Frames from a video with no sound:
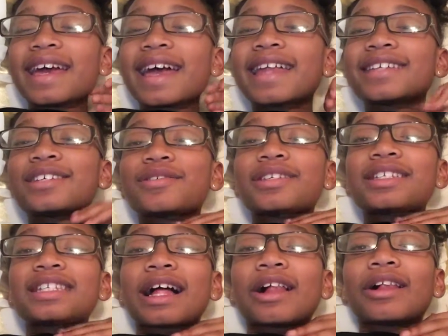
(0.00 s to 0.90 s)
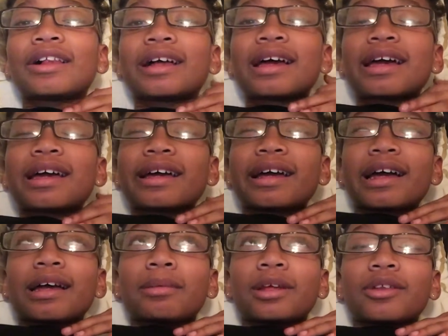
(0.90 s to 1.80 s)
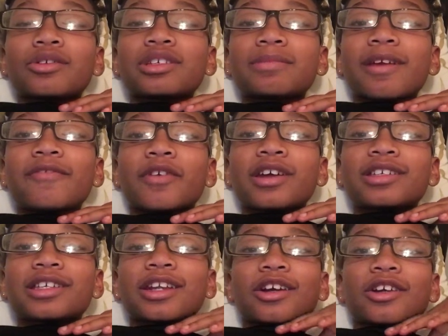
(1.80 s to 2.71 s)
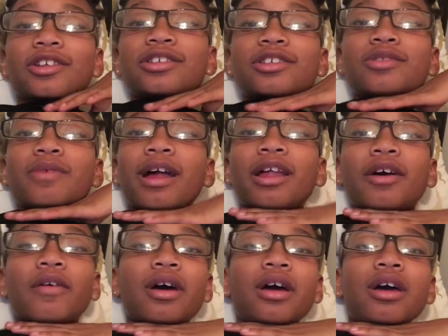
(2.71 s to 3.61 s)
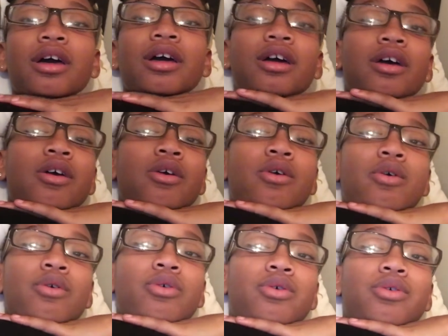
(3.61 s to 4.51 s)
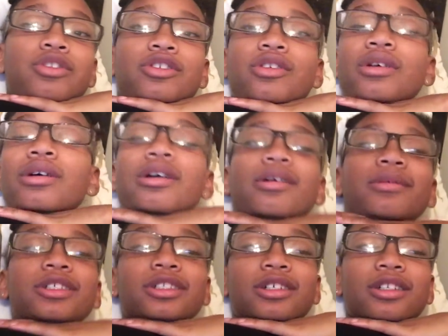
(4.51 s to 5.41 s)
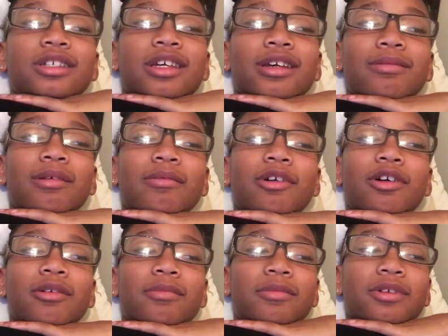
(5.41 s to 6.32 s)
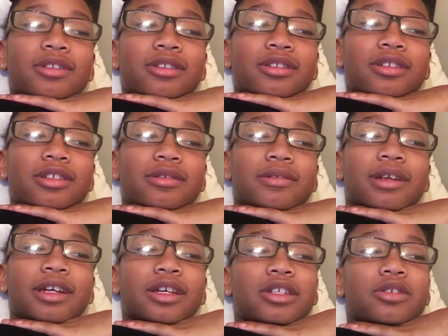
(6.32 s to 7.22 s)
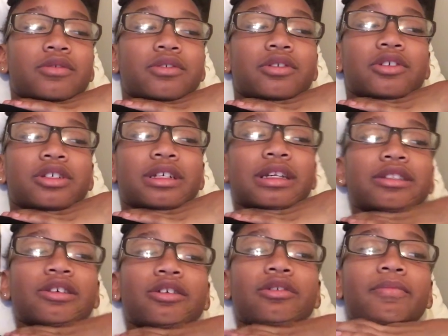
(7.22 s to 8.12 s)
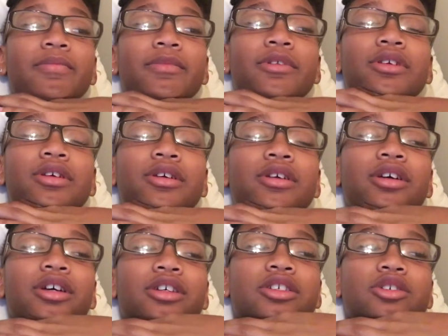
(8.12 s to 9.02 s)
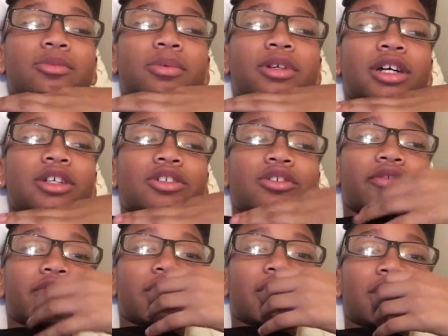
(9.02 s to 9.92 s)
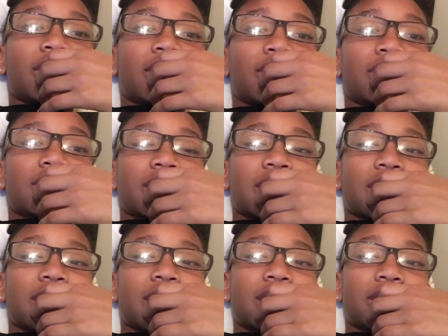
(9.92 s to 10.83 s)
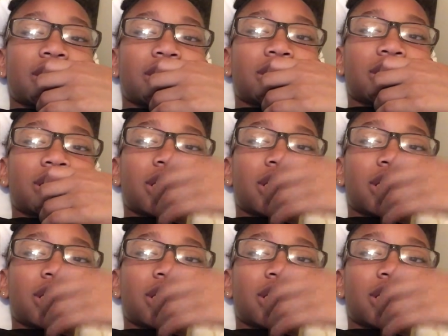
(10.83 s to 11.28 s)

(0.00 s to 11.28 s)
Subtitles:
As you can tell, I'm losing my voice and it hurts to swallow. So I'm just gonna text my mom and see what I can do until she gets home. Because Supernatural for her doesn't end